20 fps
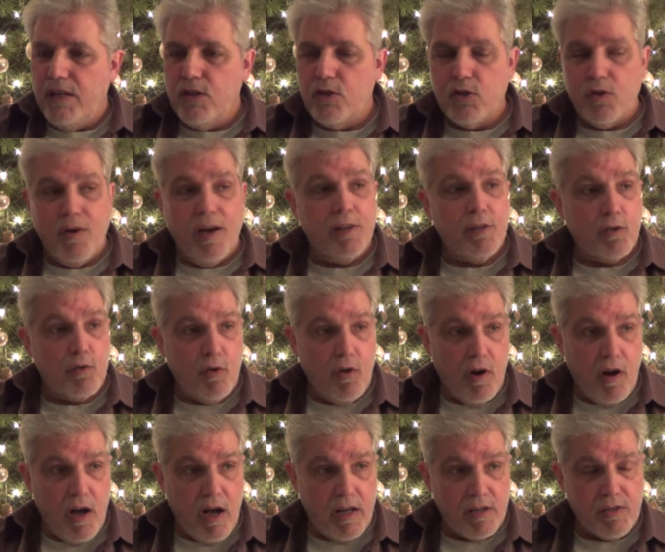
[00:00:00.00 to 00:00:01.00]
Easter on the
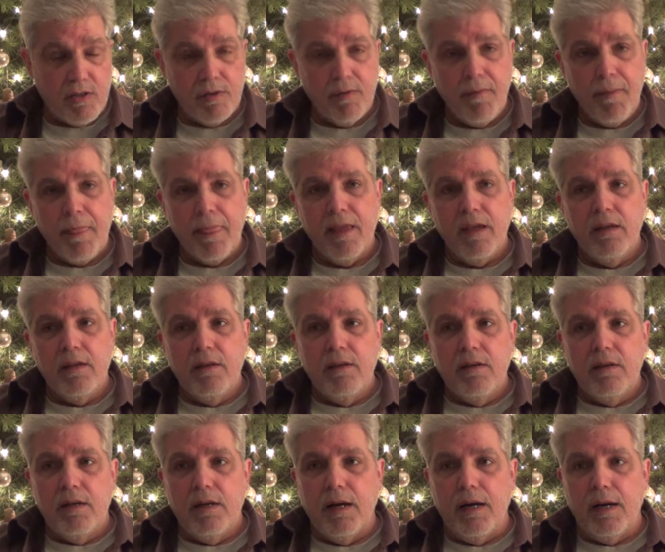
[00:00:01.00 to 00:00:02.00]
cross.
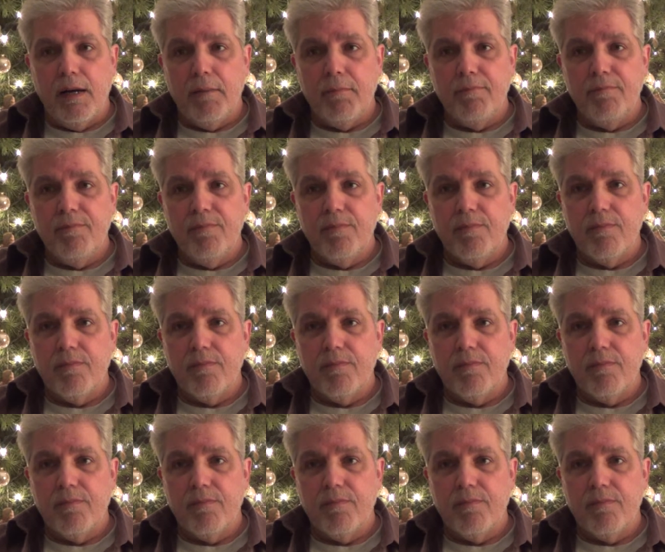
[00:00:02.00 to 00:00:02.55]
Um,